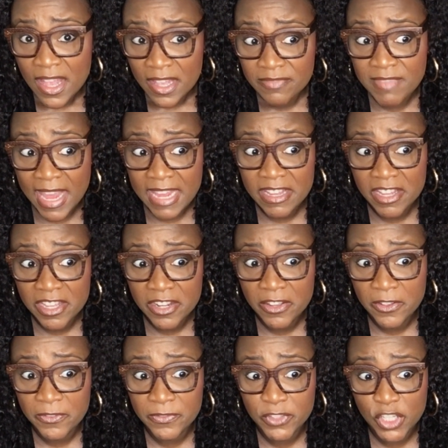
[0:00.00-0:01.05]
They could
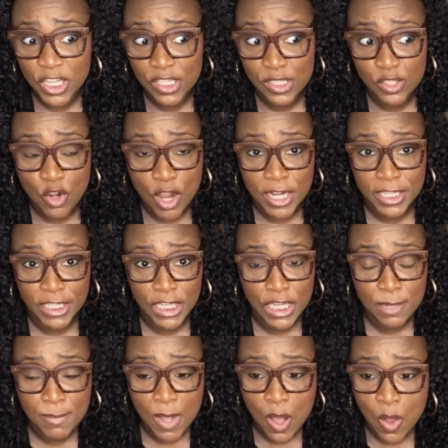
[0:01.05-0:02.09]
have just started
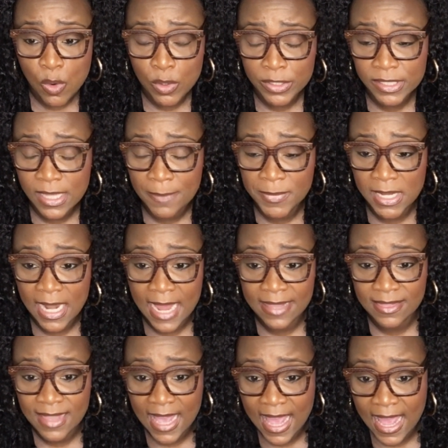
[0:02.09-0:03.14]
chemo or something like
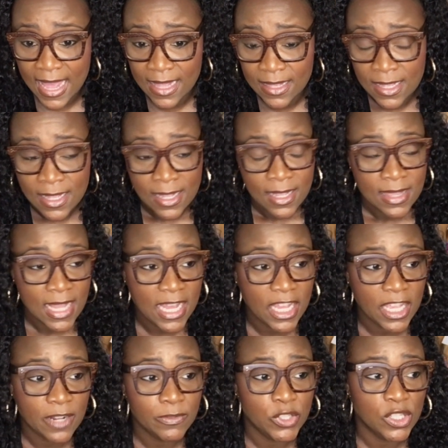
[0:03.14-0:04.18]
that. They could
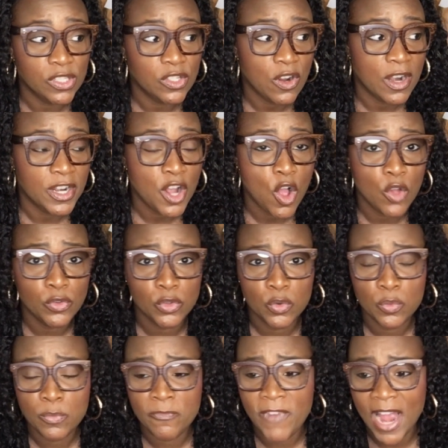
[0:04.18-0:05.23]
have just started a whole new
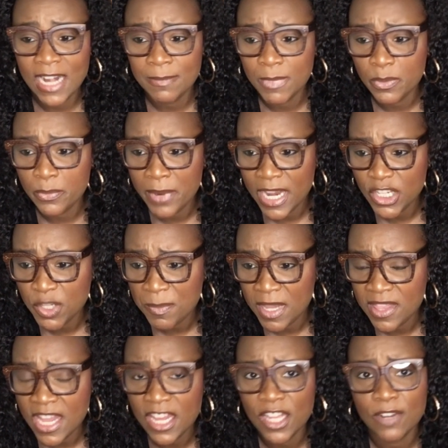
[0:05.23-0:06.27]
vitamin regimen.
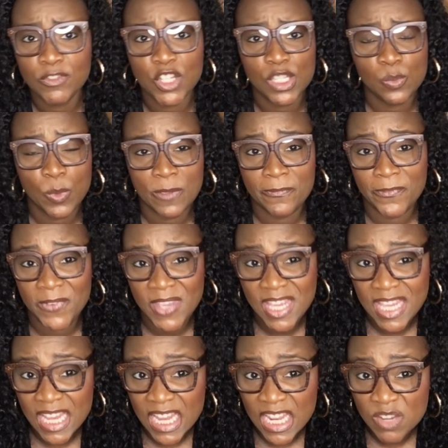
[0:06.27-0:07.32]
They could have just went
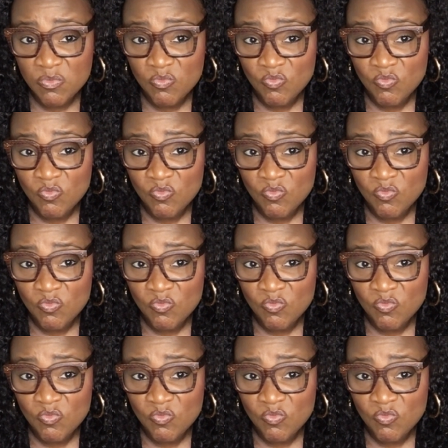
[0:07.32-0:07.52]
vegan,